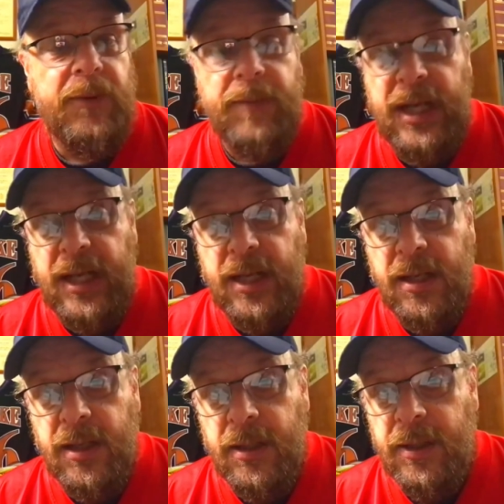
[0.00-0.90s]
me.
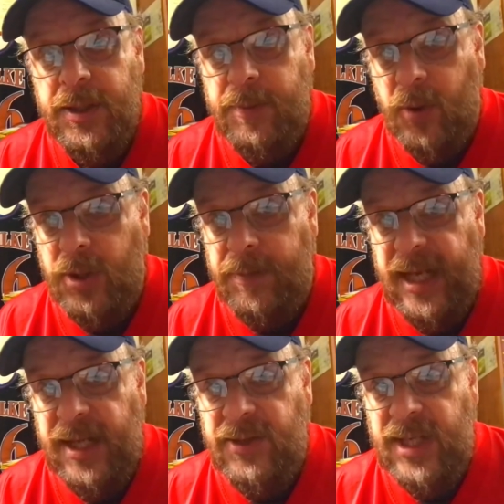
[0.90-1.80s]

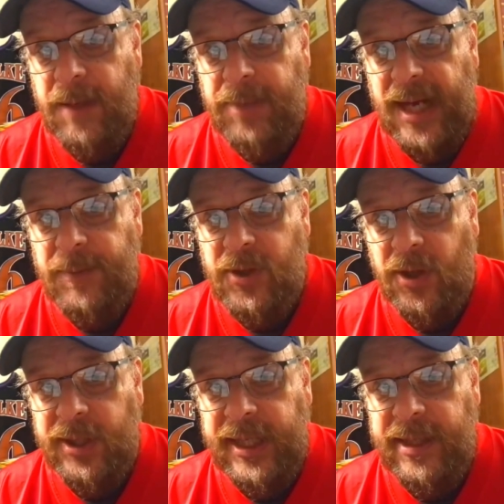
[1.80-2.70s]
Sportsman Z, Bob
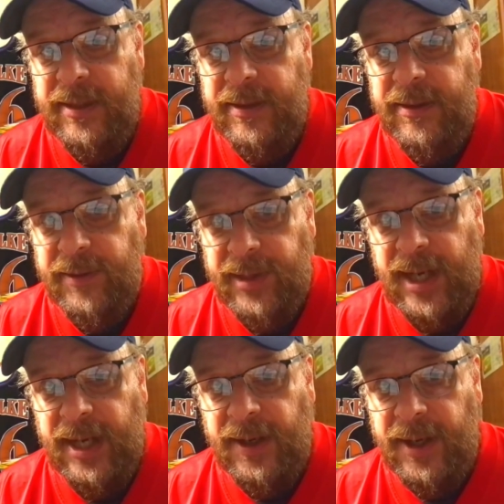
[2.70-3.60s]
Zolke,
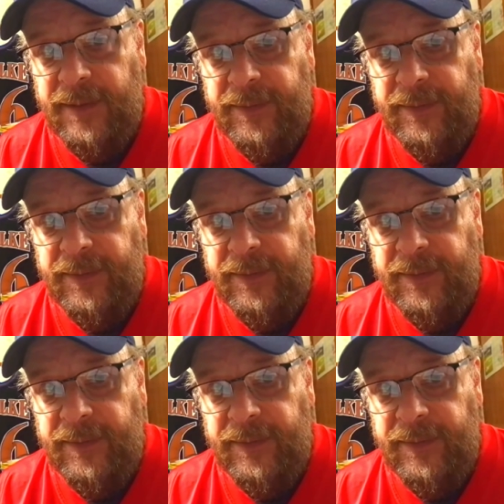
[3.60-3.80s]
signing off.